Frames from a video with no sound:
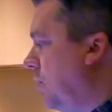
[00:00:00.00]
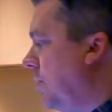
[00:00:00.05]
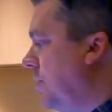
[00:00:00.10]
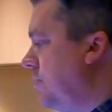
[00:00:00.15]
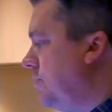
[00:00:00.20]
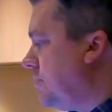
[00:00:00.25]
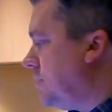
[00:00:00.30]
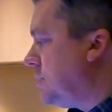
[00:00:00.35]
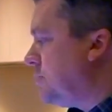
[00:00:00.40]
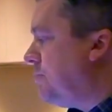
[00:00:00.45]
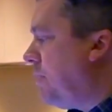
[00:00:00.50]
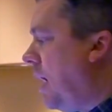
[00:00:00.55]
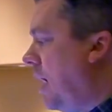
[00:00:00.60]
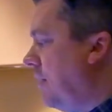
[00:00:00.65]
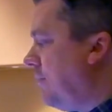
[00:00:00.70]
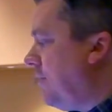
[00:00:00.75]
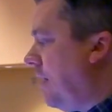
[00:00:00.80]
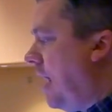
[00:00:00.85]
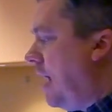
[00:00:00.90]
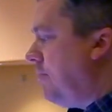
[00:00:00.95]
We're using
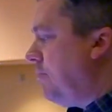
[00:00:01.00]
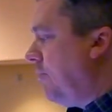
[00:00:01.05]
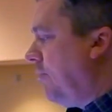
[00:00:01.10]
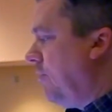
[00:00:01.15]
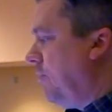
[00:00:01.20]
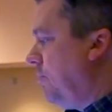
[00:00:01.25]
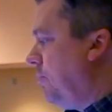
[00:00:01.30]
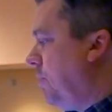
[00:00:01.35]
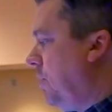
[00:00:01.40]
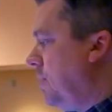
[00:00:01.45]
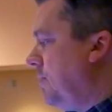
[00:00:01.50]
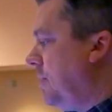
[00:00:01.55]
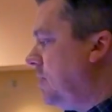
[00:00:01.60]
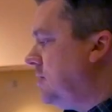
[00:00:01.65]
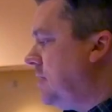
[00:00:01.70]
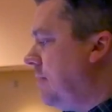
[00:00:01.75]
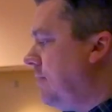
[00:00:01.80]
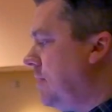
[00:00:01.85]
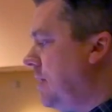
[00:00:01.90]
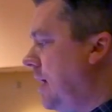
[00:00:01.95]
Spotify for pretty
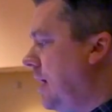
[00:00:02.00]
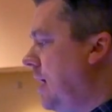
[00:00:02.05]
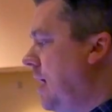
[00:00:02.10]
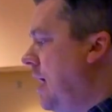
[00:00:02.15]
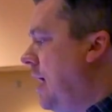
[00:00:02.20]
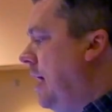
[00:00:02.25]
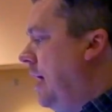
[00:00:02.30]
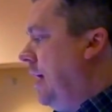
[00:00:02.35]
much everything.